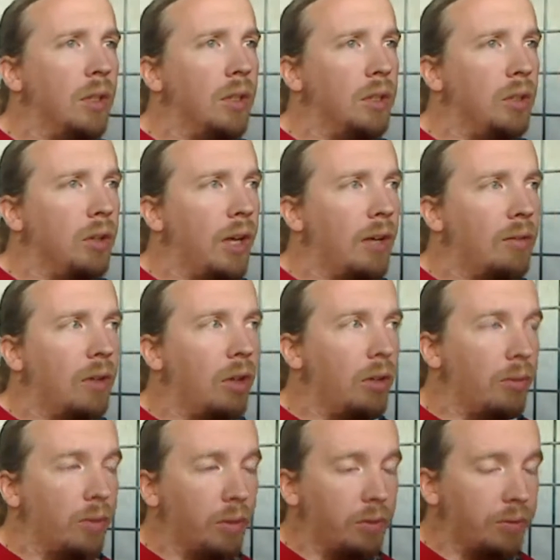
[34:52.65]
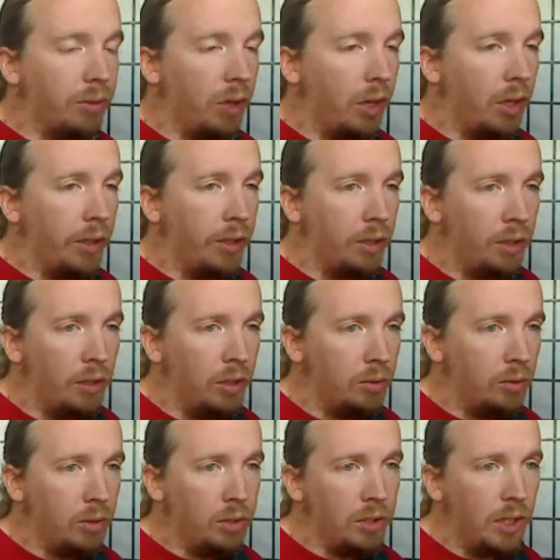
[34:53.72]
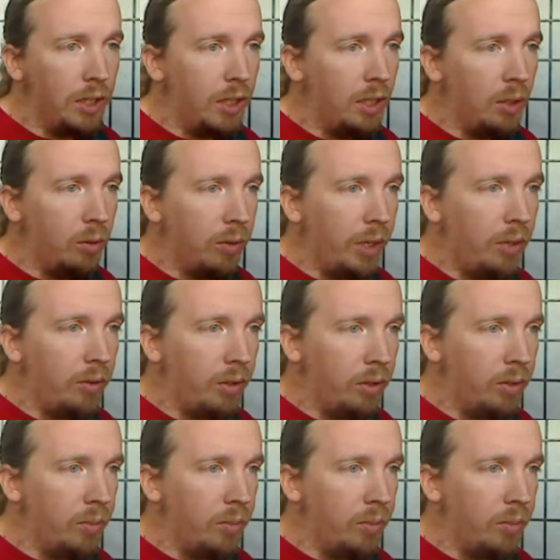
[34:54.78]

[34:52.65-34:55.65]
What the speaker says: You have all of the fraud which they get away with